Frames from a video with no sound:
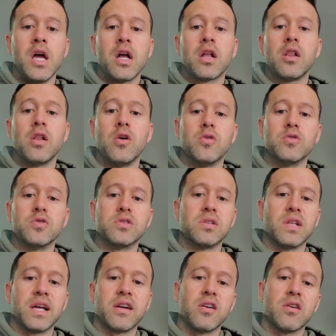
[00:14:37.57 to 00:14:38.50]
close
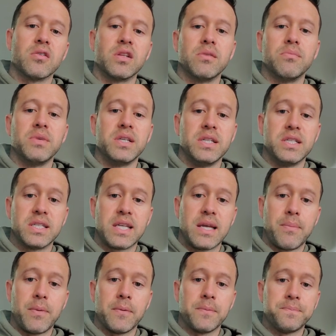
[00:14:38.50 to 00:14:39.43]
like early mid
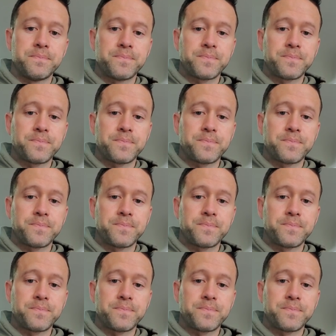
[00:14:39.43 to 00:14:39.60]
December.